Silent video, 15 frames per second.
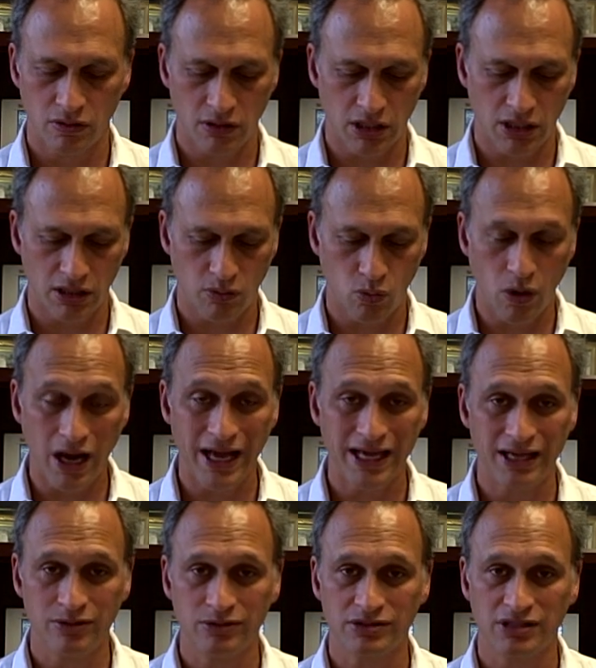why
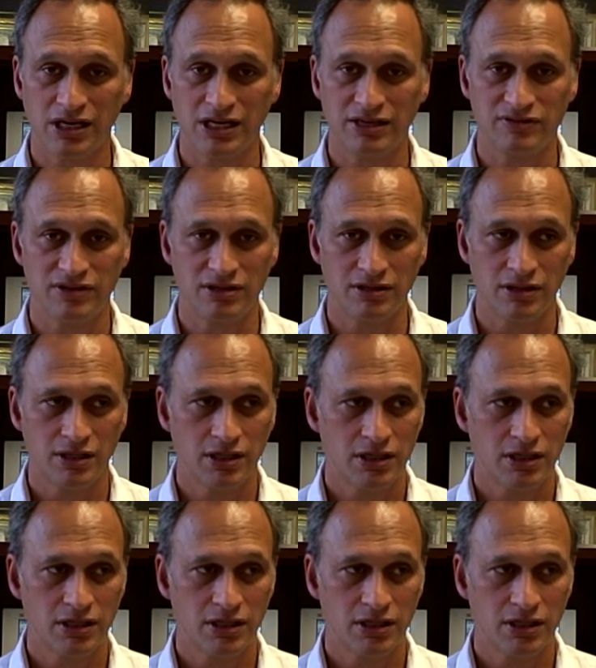he was not even